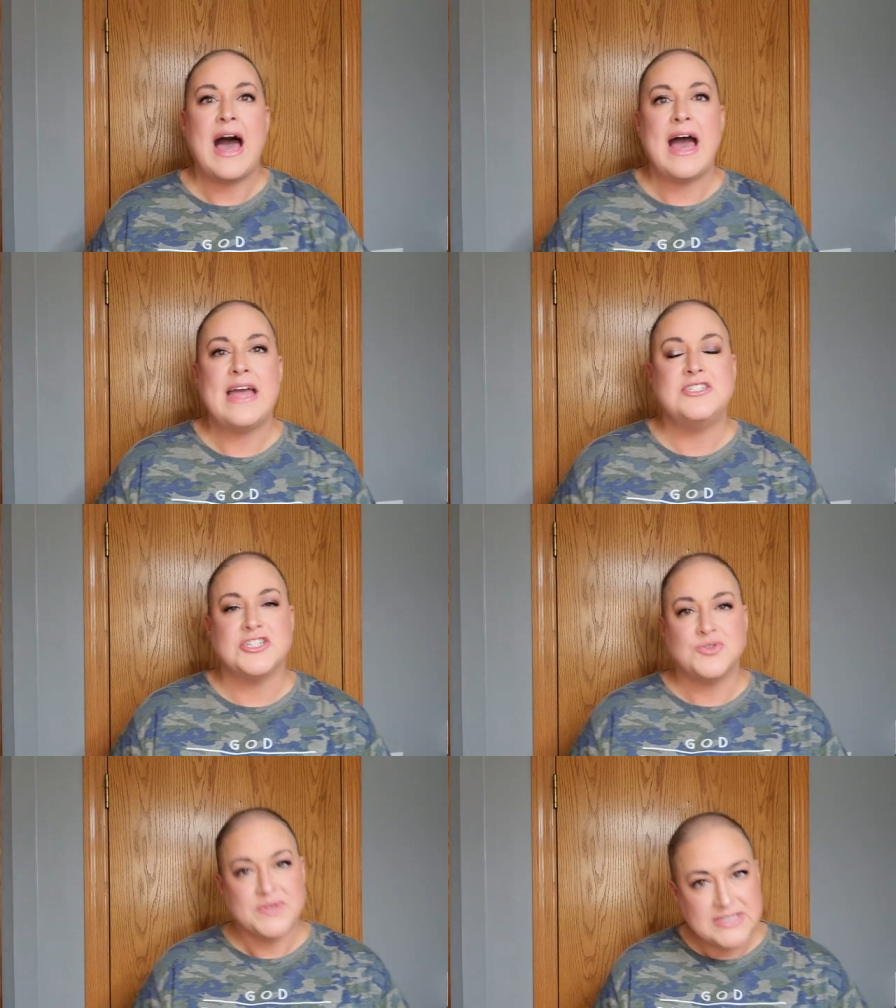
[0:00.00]
I
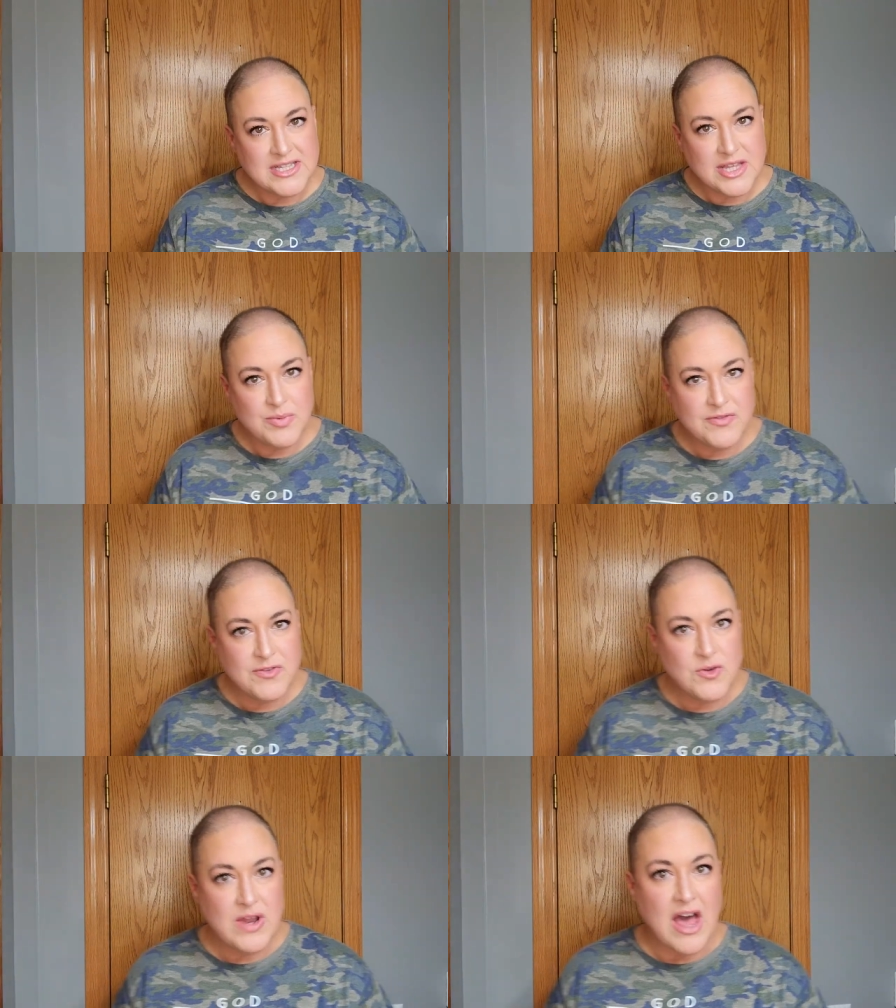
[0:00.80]
just recently
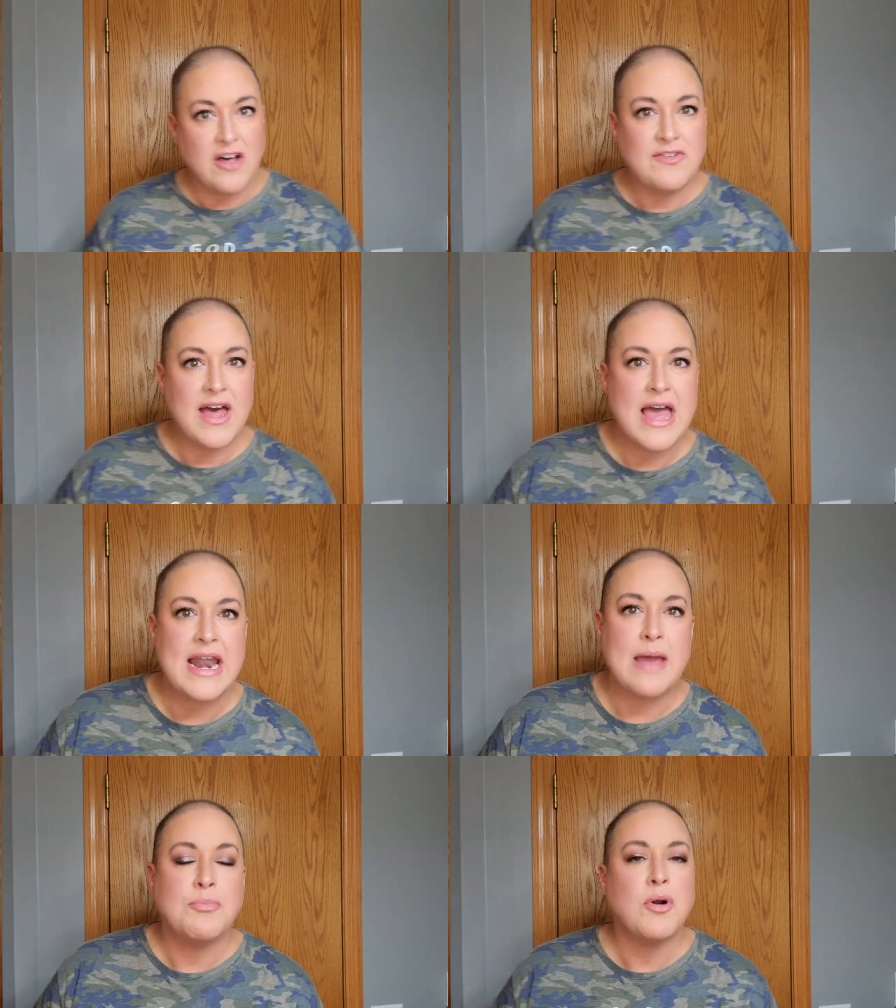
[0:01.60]
reviewed Alva
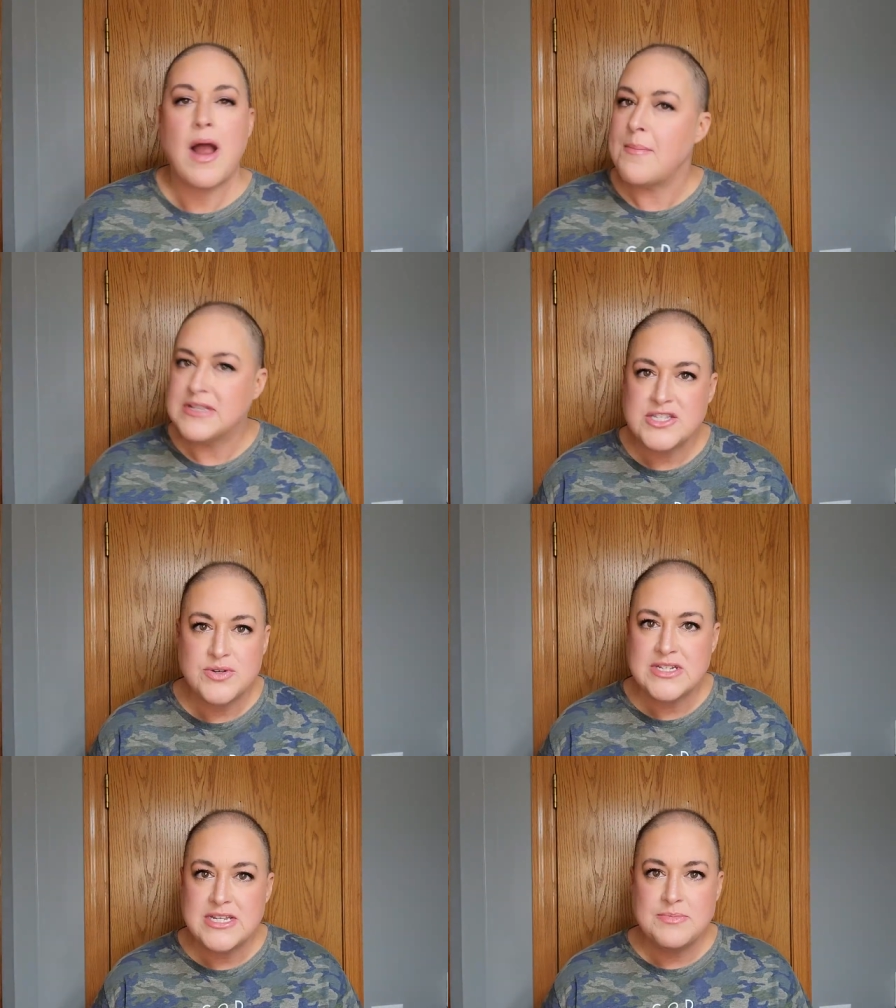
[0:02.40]
and I promised
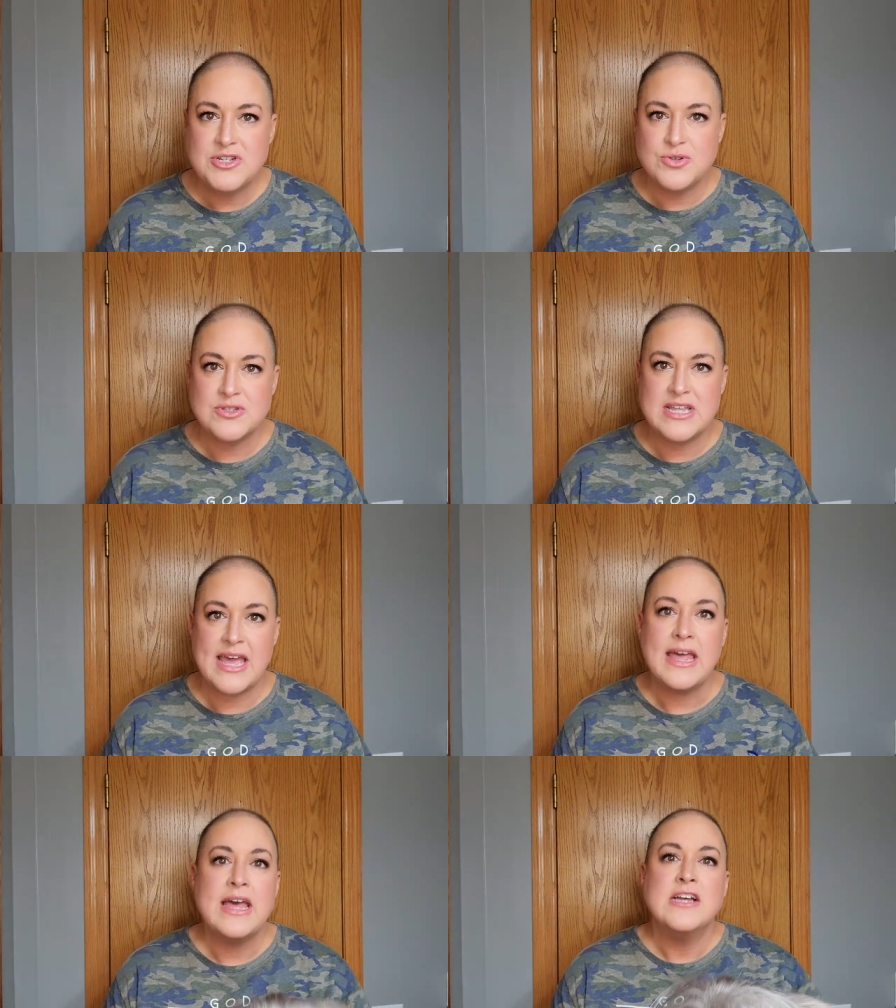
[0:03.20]
you a tip
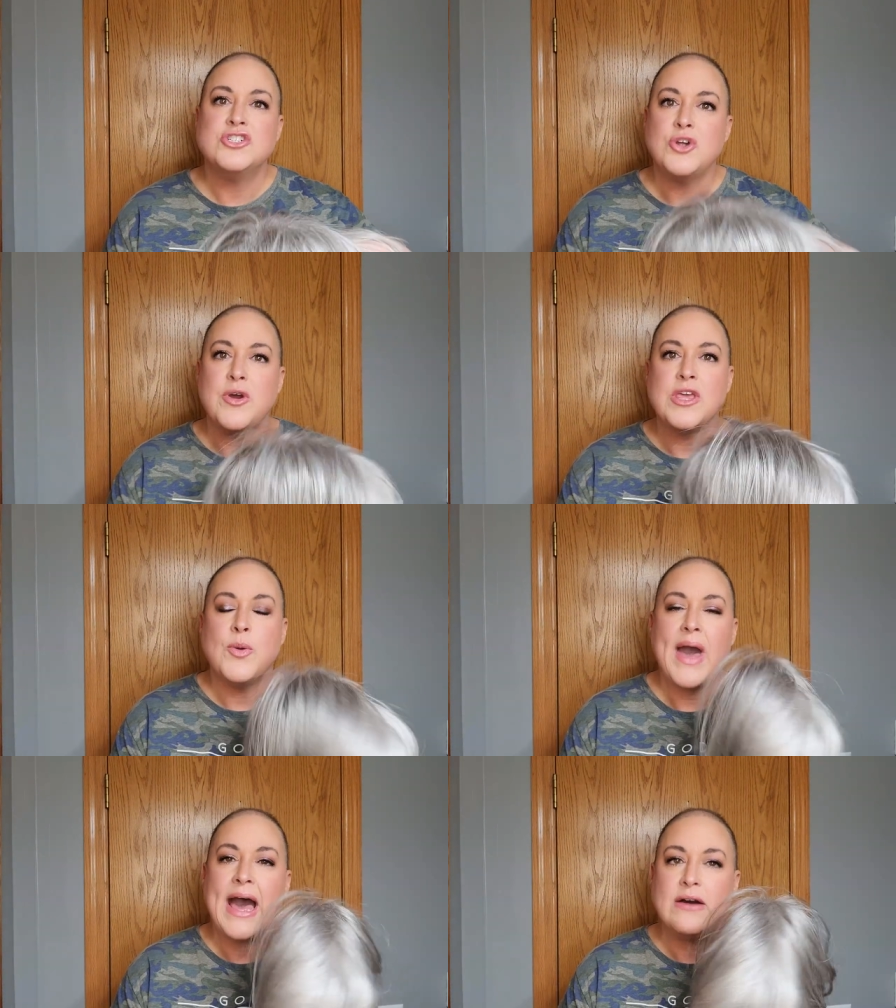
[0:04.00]
Tuesday showing
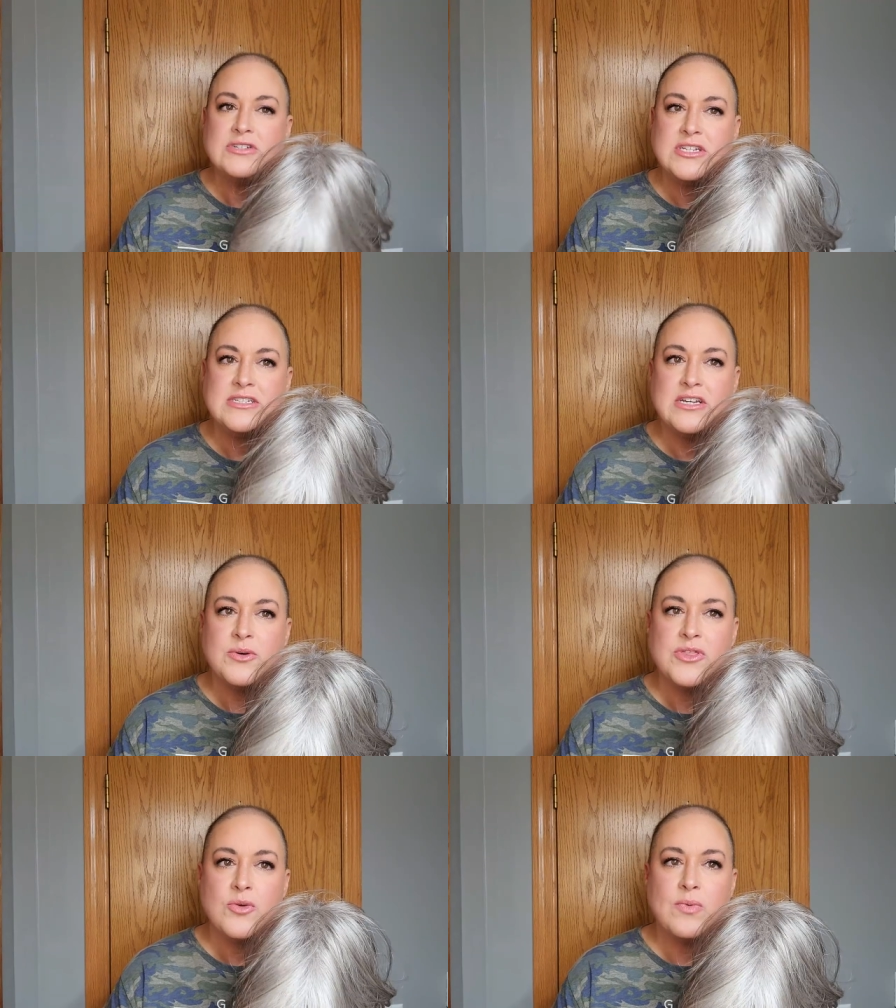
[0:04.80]
you how to
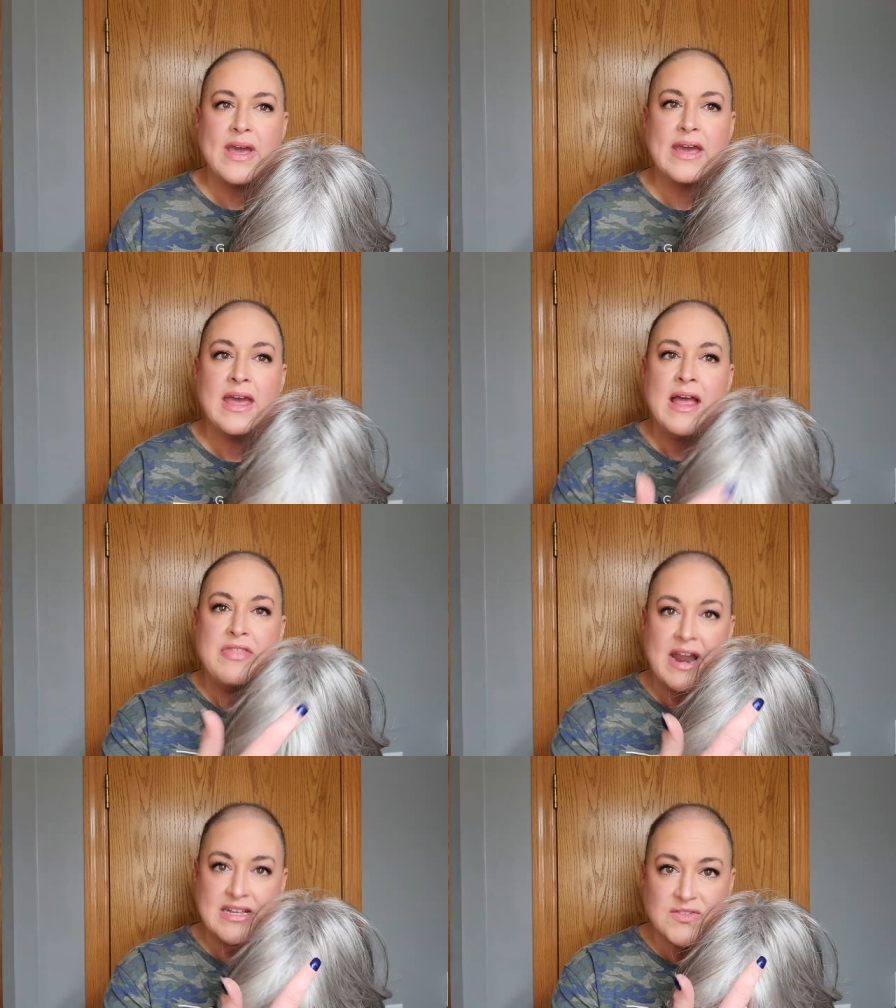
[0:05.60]
deal with a wig
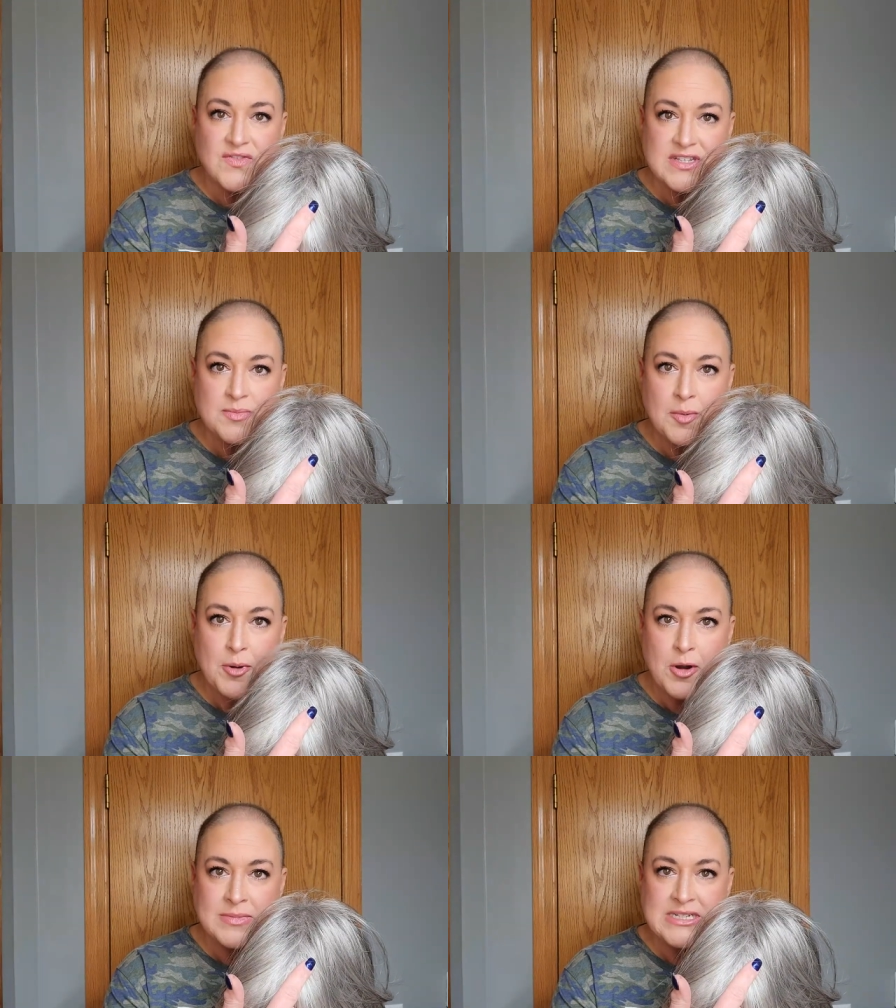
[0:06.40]
that has visible
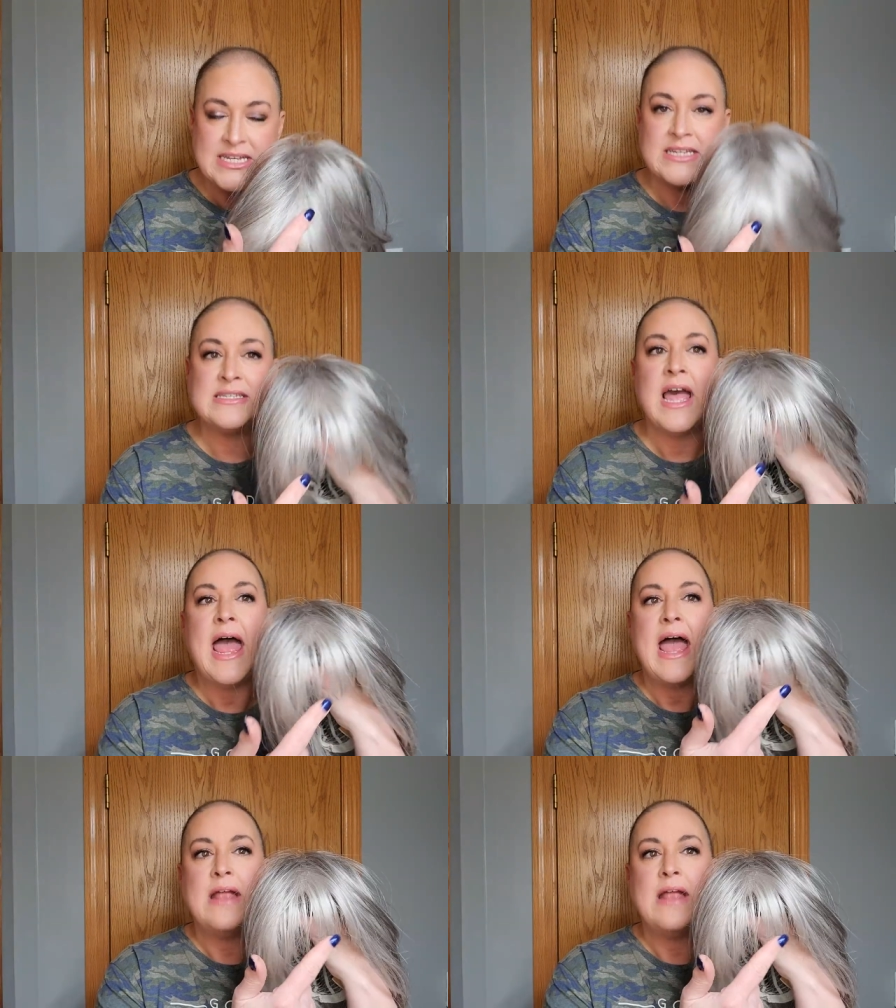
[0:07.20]
permatease